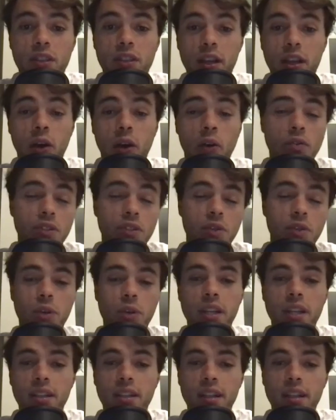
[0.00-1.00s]
obviously
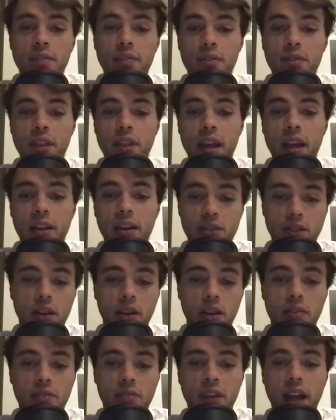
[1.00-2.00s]
we live there, as
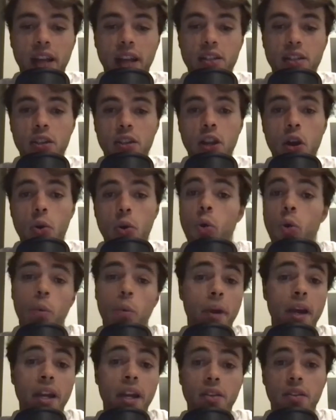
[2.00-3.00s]
our fans know, or
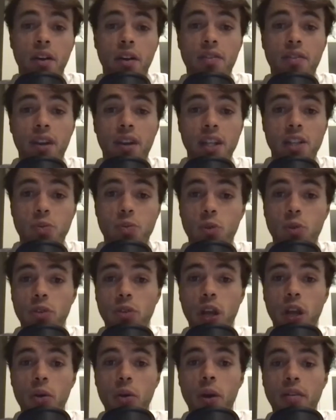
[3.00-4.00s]
many of our fans will
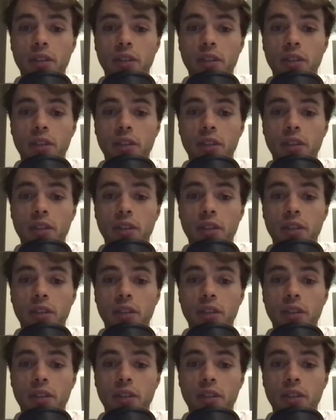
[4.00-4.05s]
know,